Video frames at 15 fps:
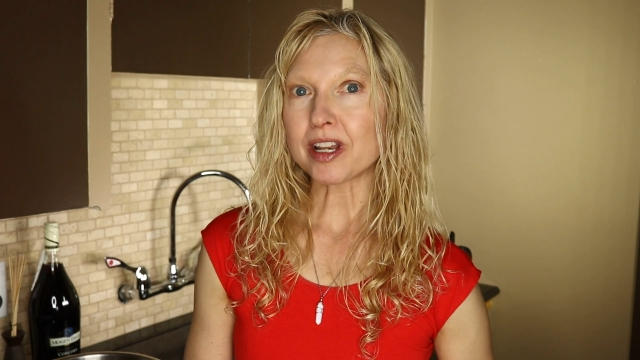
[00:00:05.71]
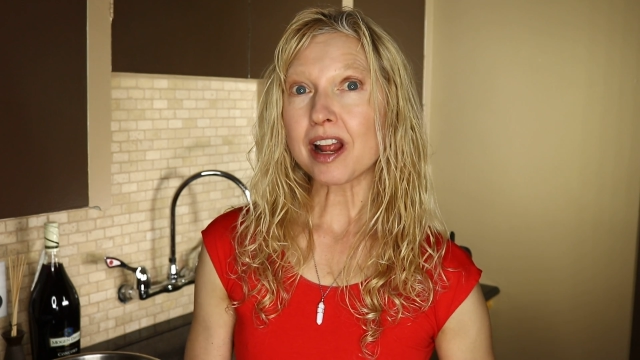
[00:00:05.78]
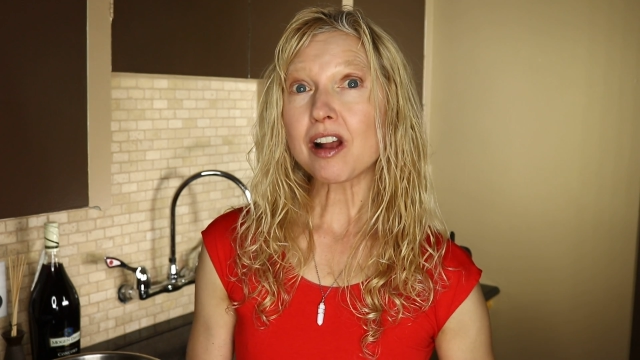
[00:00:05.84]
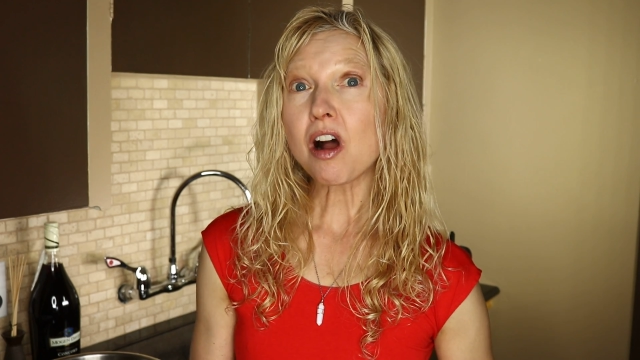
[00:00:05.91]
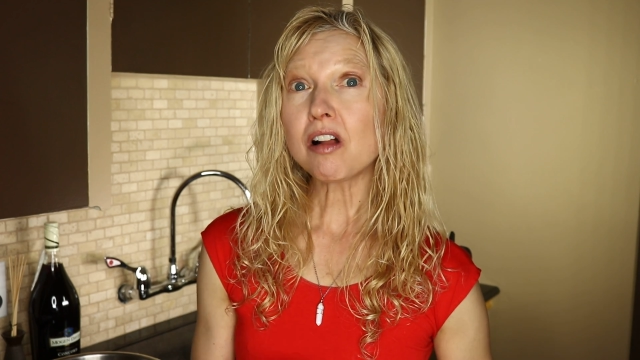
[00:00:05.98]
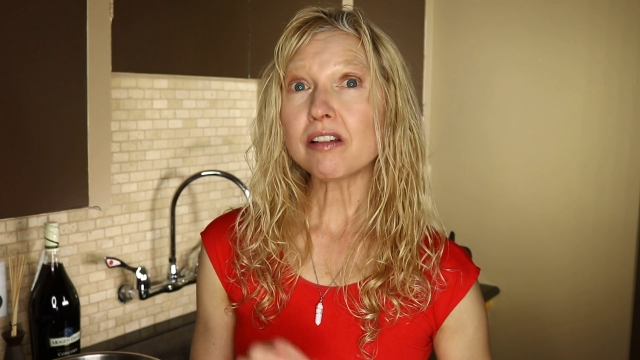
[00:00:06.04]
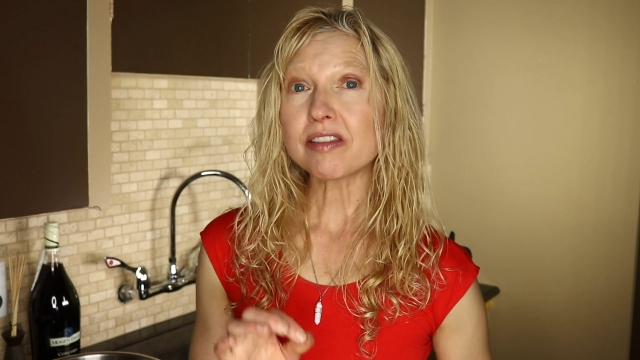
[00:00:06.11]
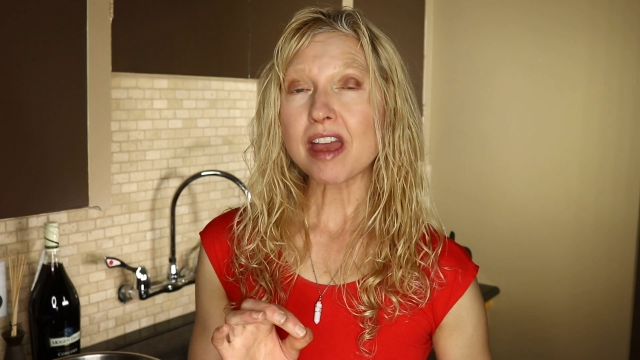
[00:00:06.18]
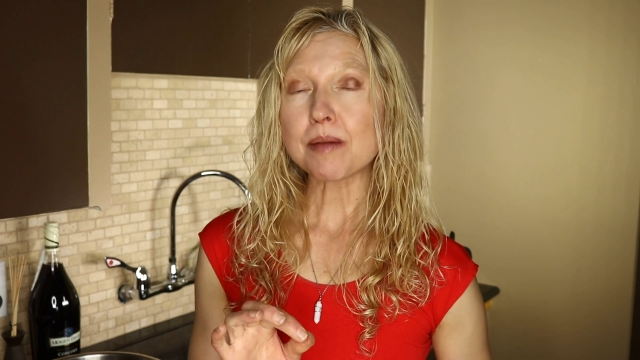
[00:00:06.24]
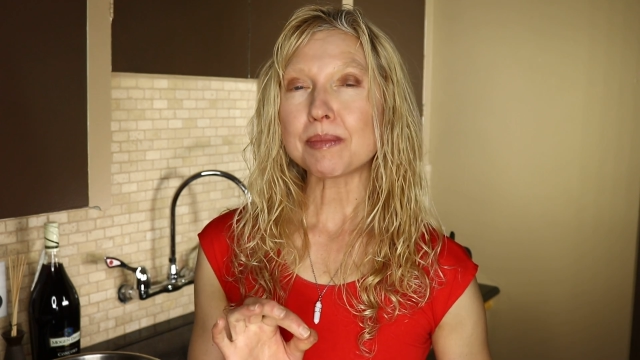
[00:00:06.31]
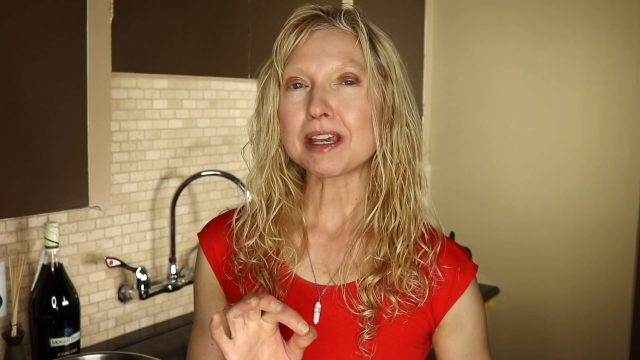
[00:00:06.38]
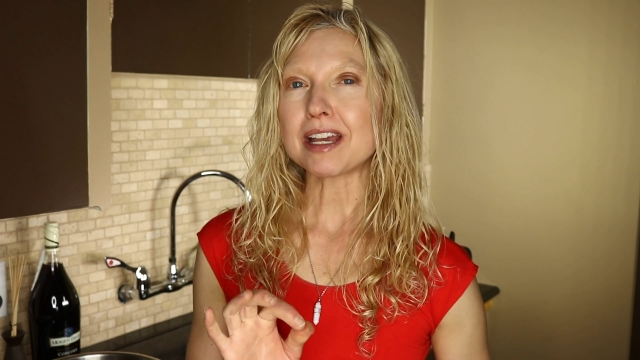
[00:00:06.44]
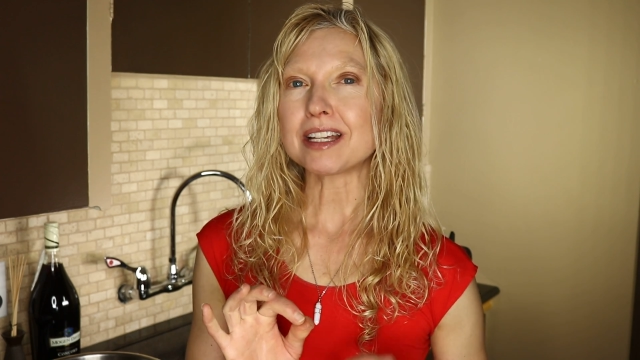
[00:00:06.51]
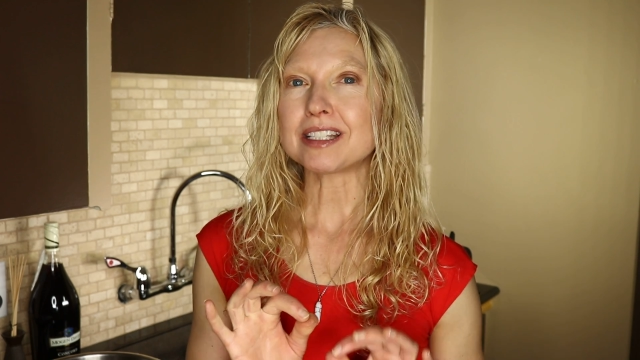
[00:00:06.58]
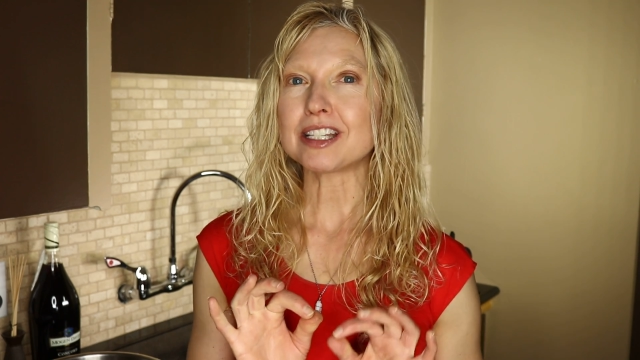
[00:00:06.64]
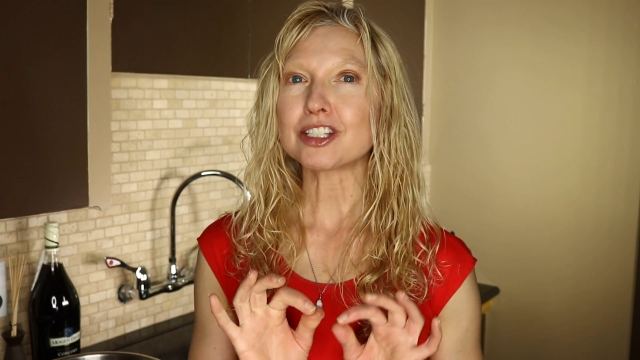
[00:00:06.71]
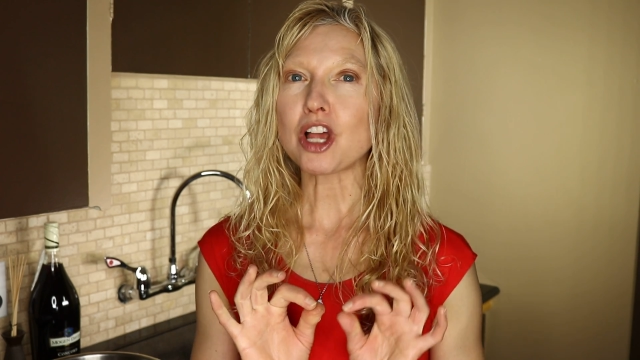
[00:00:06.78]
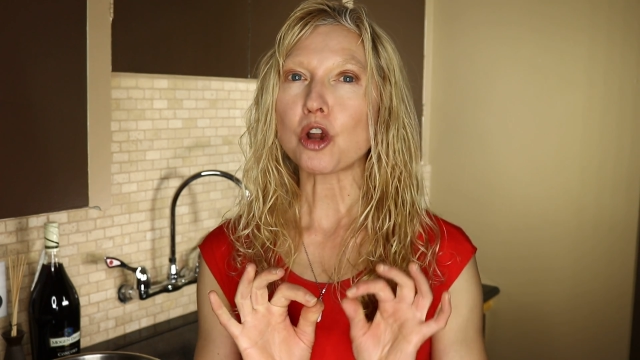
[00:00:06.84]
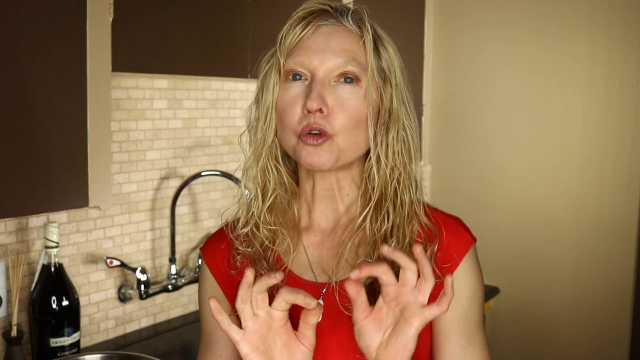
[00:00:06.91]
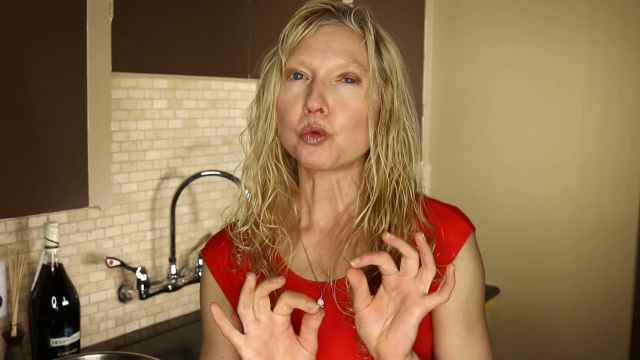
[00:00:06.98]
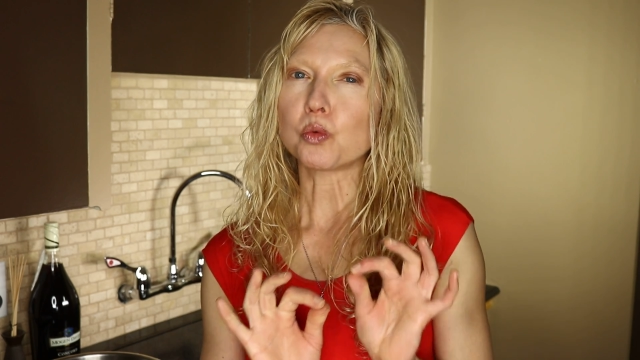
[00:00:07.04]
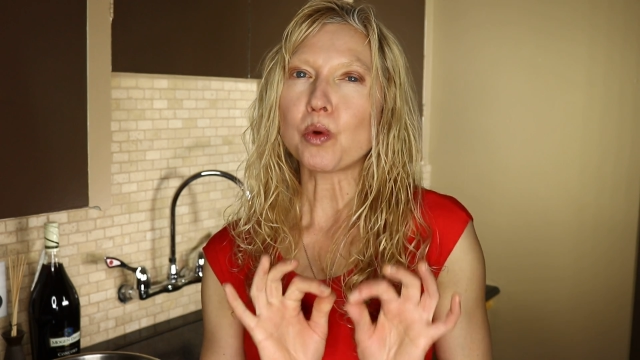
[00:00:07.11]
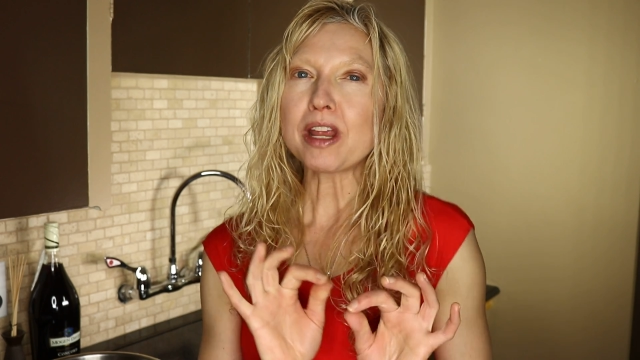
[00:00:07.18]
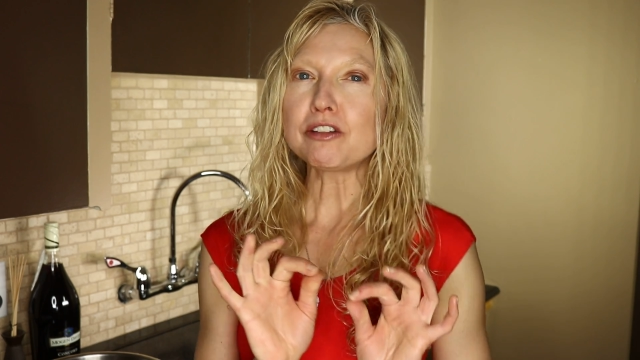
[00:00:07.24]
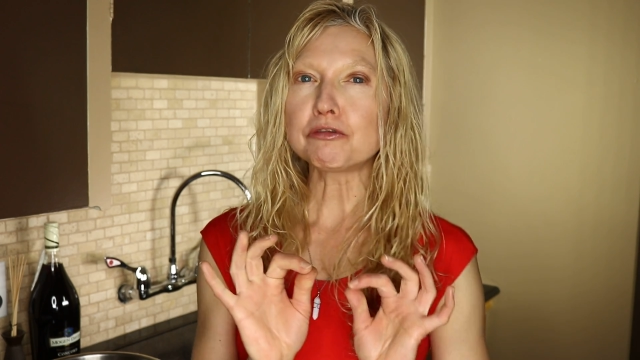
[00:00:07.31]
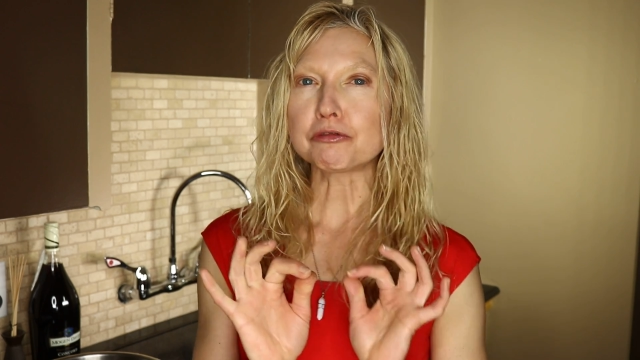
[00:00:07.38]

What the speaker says: and I call it that because it's got red